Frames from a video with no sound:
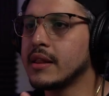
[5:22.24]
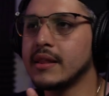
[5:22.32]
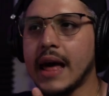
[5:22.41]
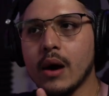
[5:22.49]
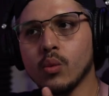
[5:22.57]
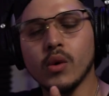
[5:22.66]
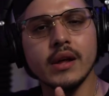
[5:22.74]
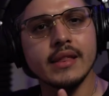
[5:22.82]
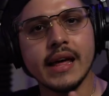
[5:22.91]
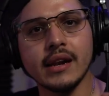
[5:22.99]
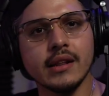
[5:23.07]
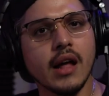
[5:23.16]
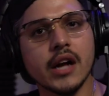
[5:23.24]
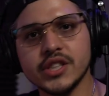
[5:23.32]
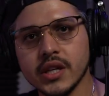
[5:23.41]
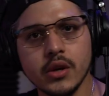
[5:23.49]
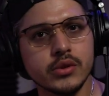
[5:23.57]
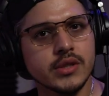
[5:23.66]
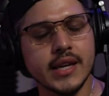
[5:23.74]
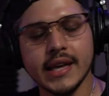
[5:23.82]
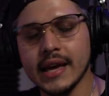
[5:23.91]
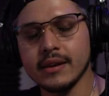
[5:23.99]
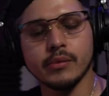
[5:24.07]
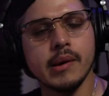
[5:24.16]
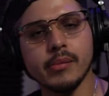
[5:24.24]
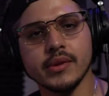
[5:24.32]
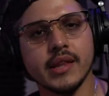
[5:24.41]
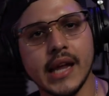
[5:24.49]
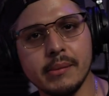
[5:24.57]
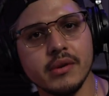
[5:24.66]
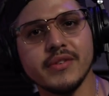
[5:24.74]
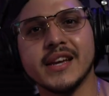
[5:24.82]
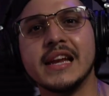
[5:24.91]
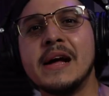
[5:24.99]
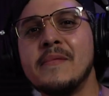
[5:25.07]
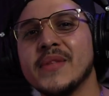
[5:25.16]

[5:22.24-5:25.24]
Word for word: that one that Logic uses, I can't remember the name of it.